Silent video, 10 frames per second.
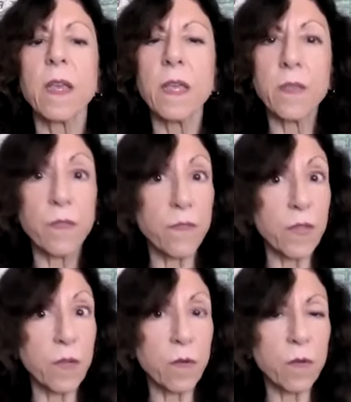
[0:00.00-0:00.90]
in the
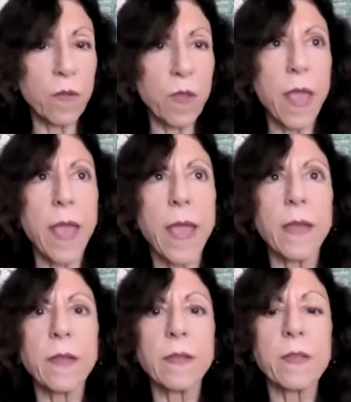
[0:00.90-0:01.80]
field.
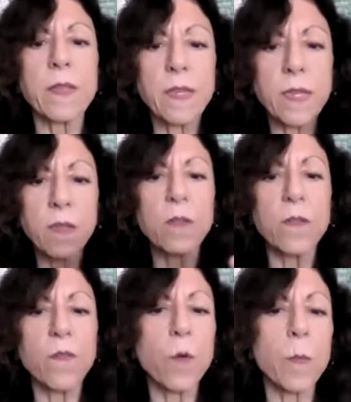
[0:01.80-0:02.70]
And it's still
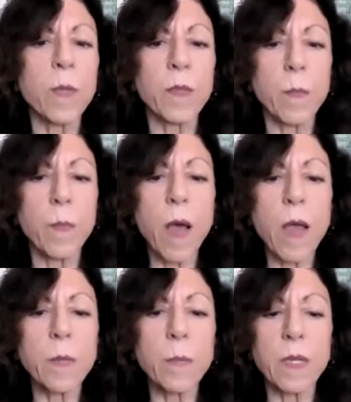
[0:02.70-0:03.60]
informing the
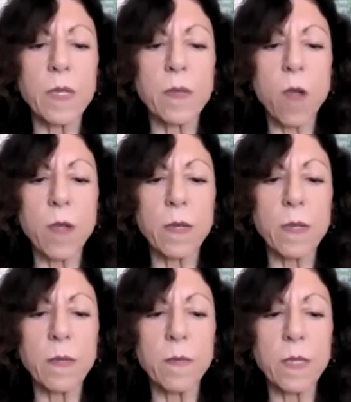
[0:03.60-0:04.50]
body, but it's not,
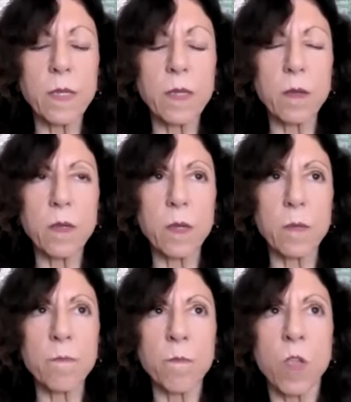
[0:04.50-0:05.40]
it's not
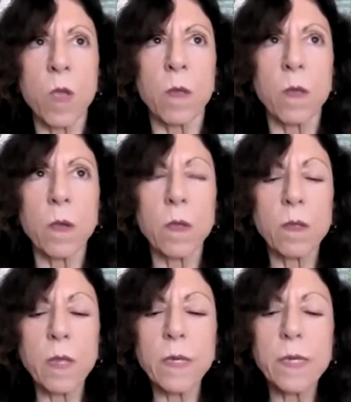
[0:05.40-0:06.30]

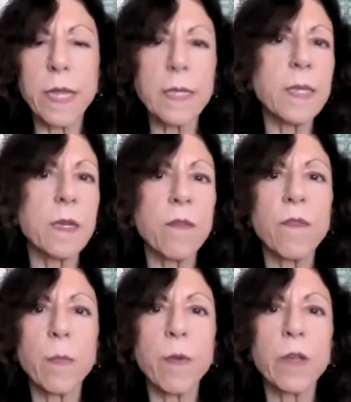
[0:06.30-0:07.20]
a dense enough
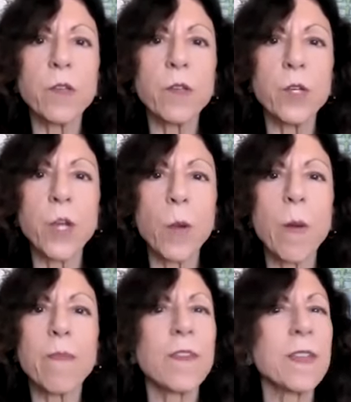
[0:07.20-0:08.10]
vibration to show
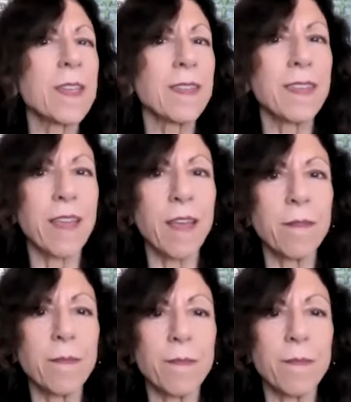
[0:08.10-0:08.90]
up physically yet.